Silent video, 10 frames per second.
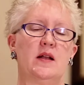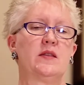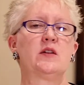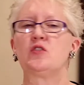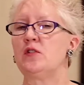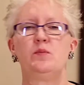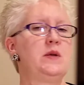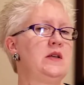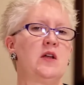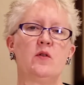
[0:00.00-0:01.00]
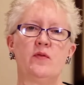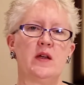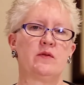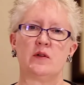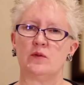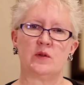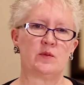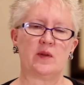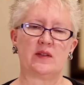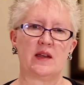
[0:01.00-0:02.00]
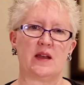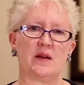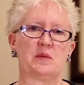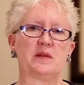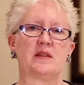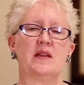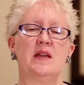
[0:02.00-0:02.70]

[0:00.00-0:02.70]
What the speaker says: There should be no favorite room setups,